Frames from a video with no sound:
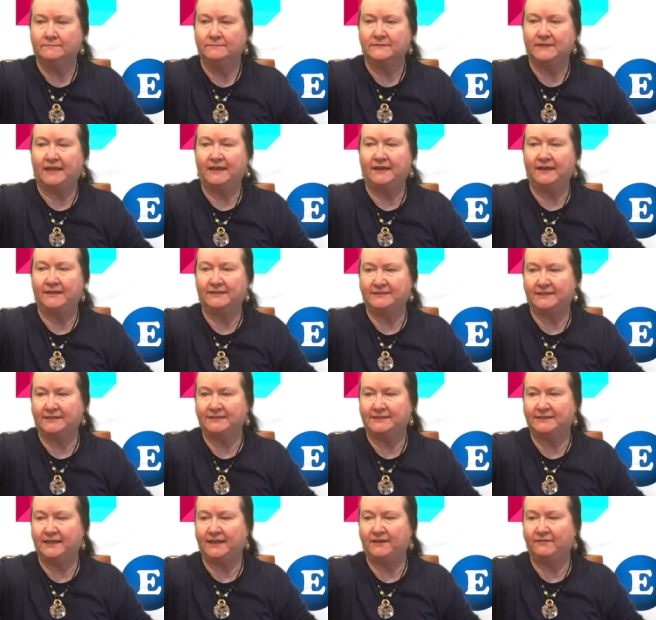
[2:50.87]
And as I
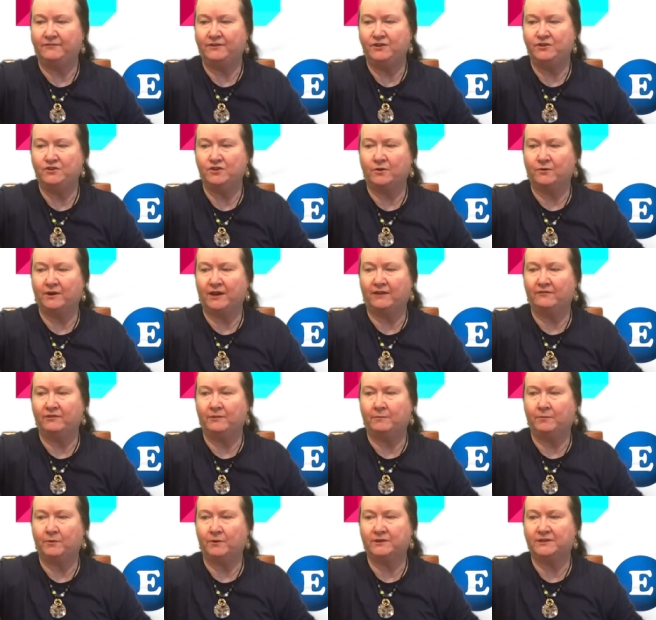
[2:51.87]
said, if you don't have the
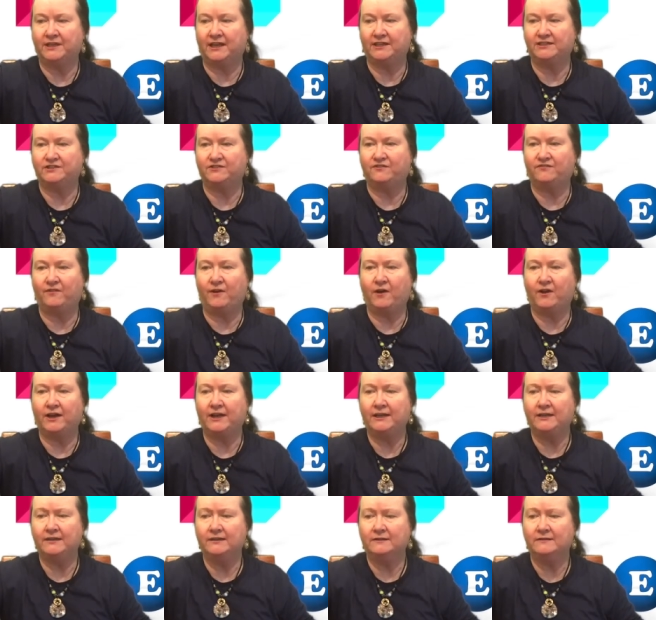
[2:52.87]
book, that's
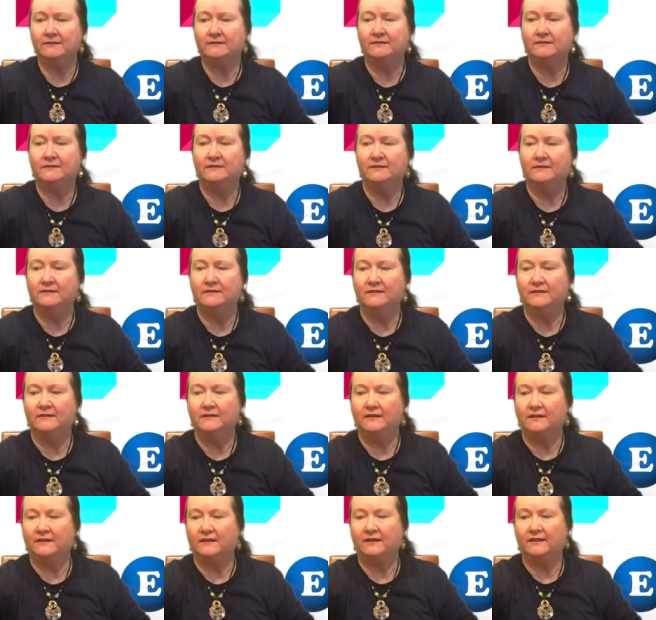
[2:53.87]
fine.
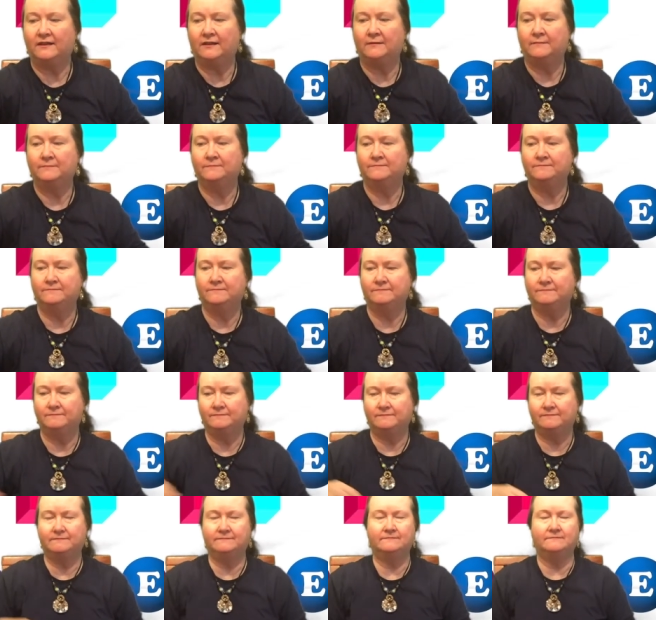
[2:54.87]

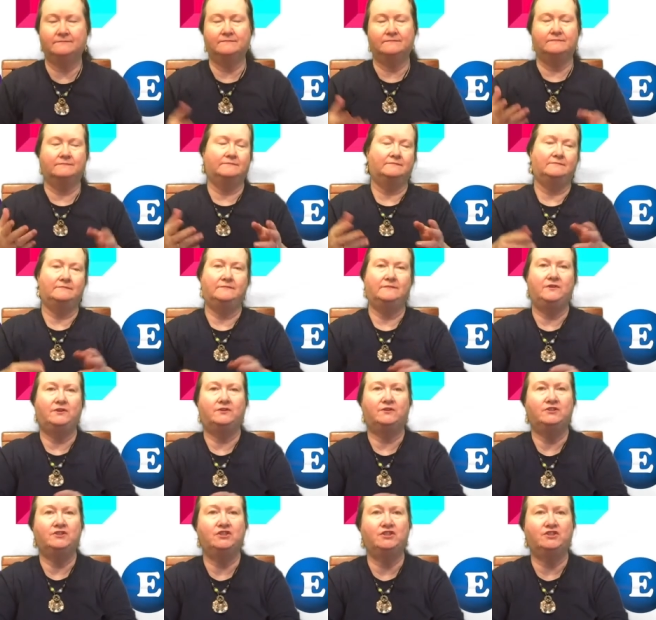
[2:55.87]
You
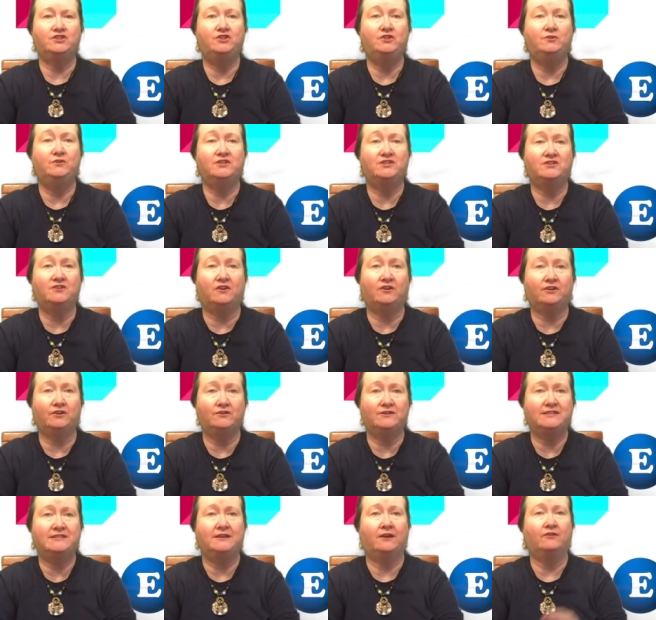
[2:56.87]
can just do the song
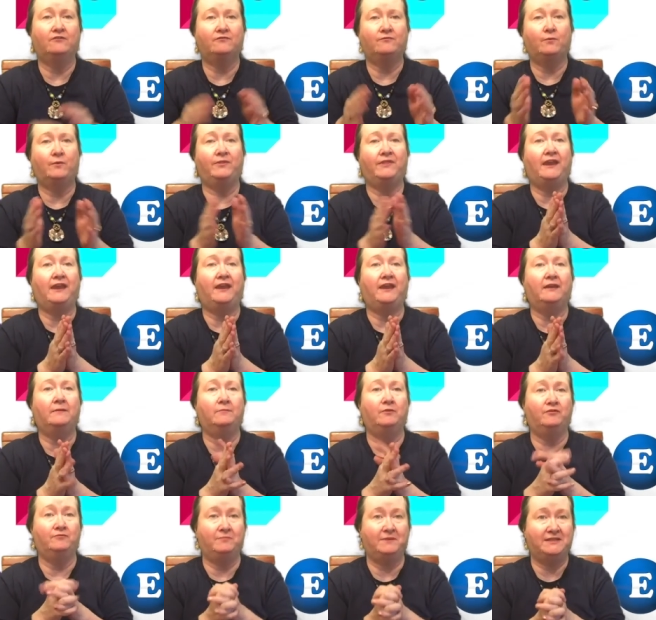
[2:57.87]
yourself with the hand
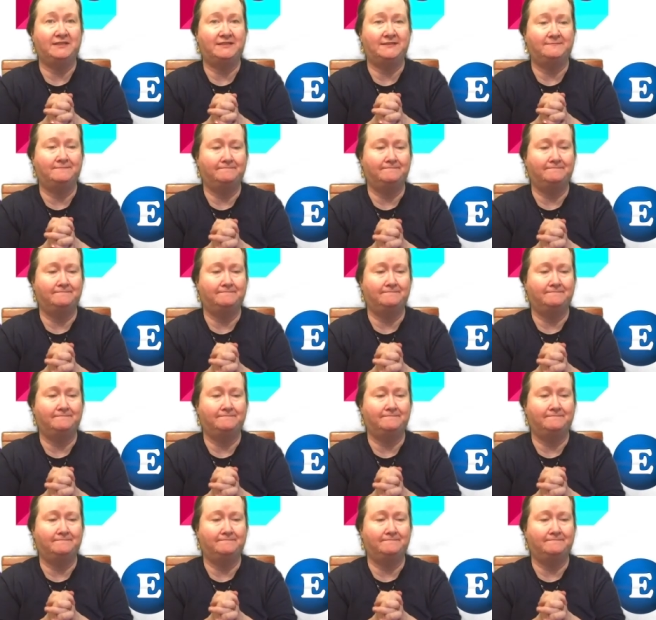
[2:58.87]
movements.